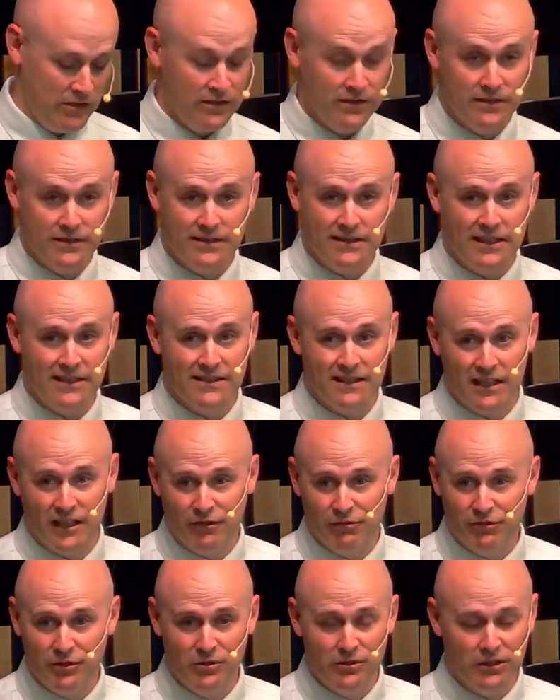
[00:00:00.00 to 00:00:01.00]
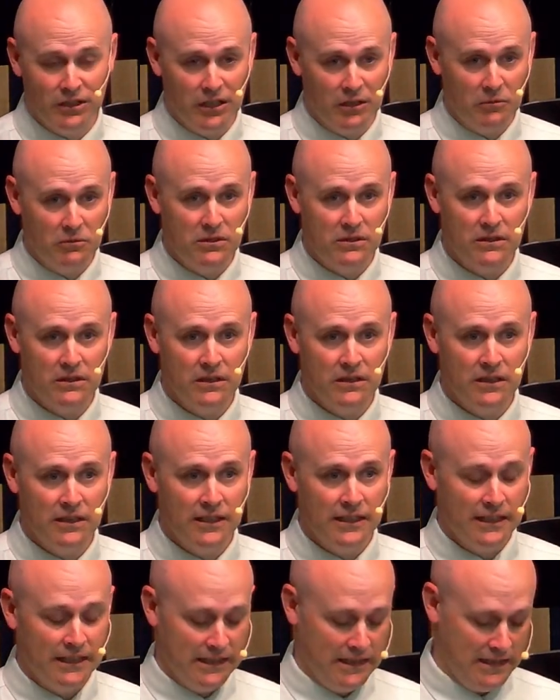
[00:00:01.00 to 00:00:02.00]
Jesus says that a few times,
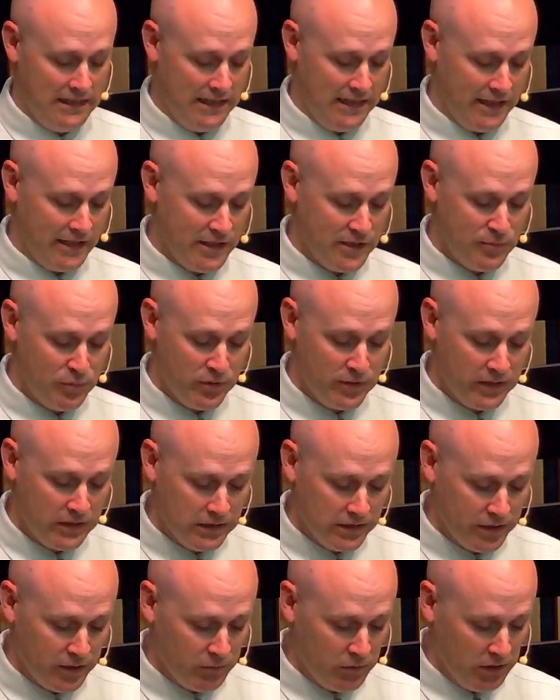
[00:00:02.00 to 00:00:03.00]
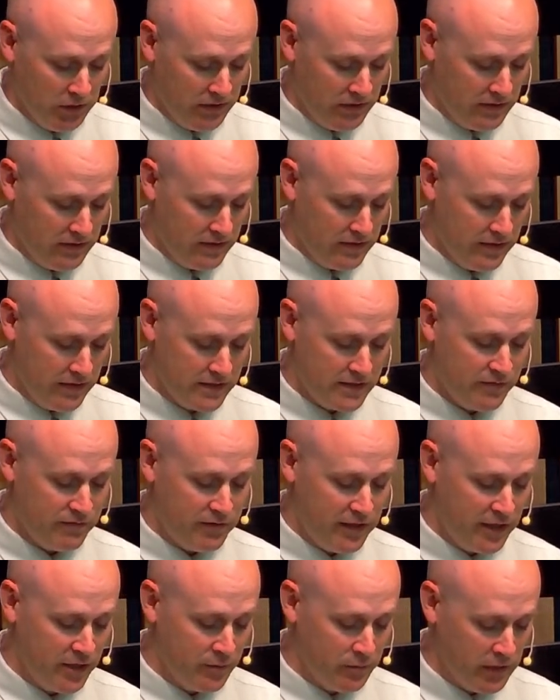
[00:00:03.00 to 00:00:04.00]
and he's pretty clear about it. It's
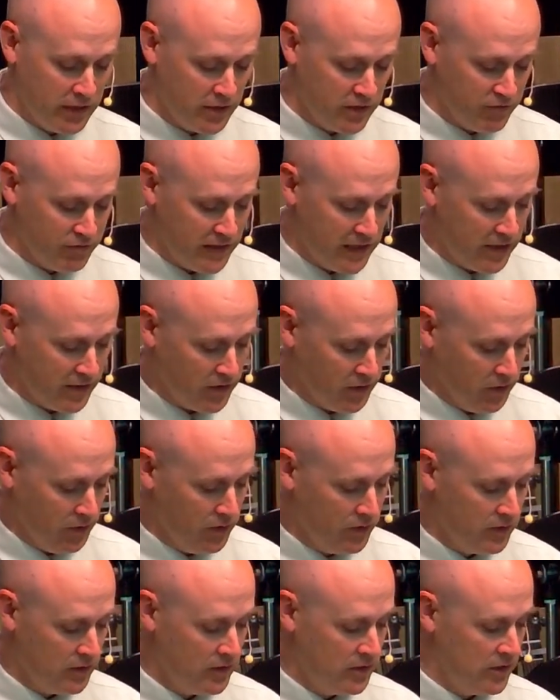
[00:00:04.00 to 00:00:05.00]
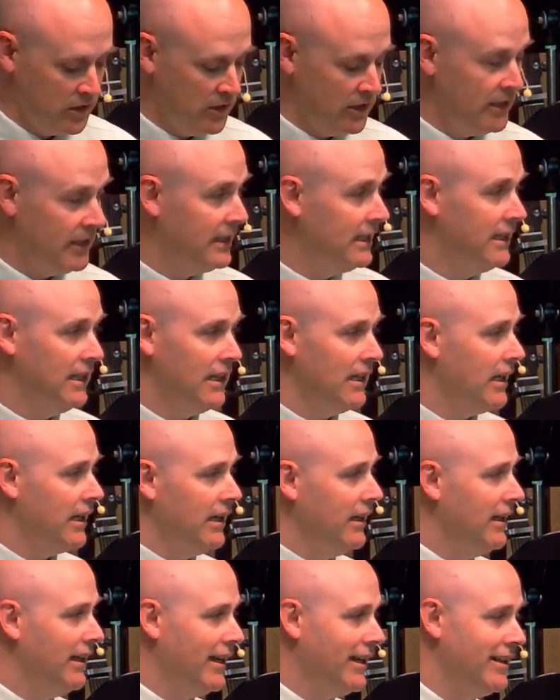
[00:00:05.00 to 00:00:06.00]
a fundamental value.
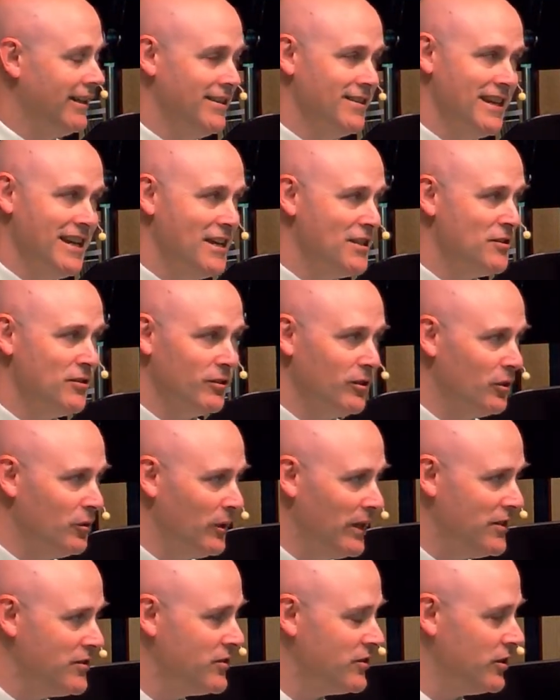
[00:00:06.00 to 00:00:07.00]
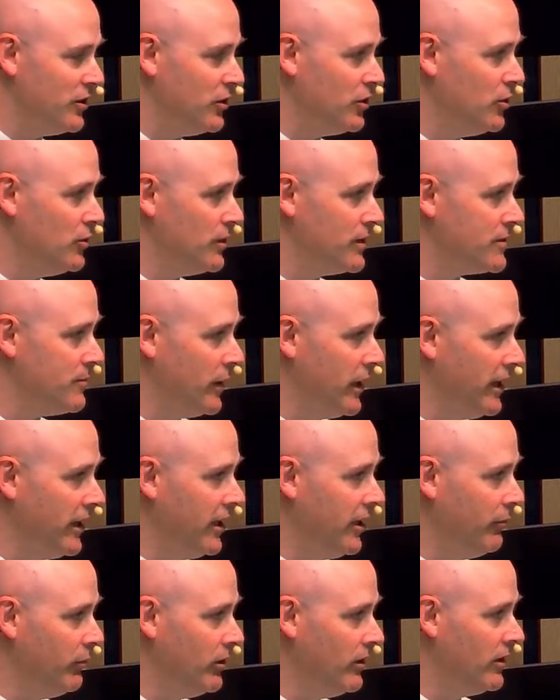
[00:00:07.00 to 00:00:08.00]
And he has answered the question, who is my
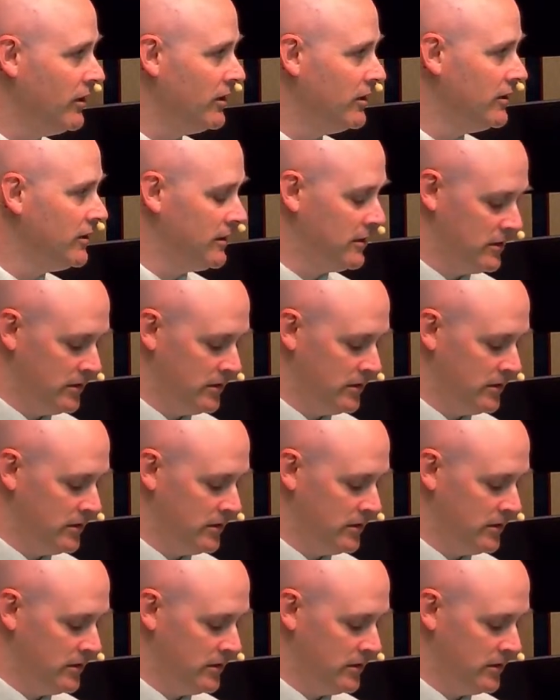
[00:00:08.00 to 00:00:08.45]
neighbor?